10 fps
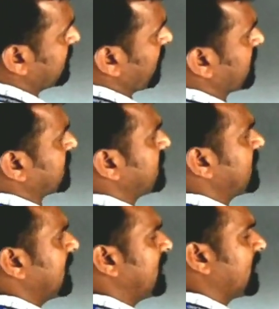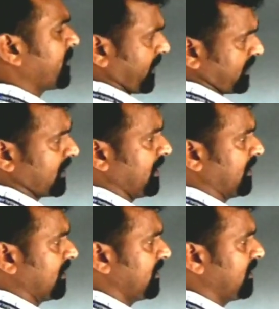equal to area of
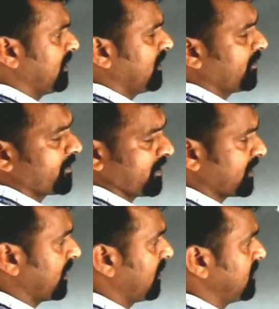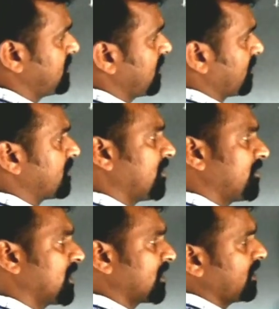rectangle. Area of rectangle is equal to, or
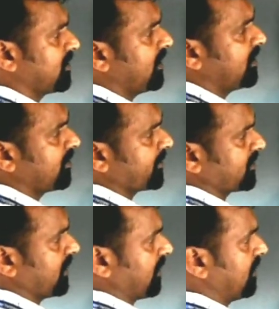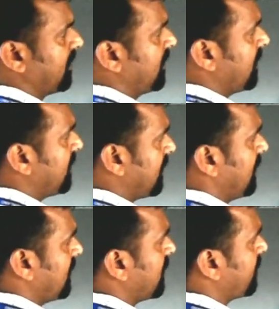we can write area of rectangle.
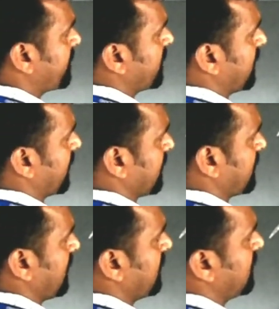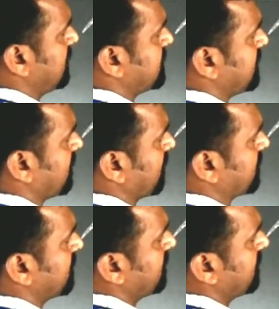Area of rectangle is equal to,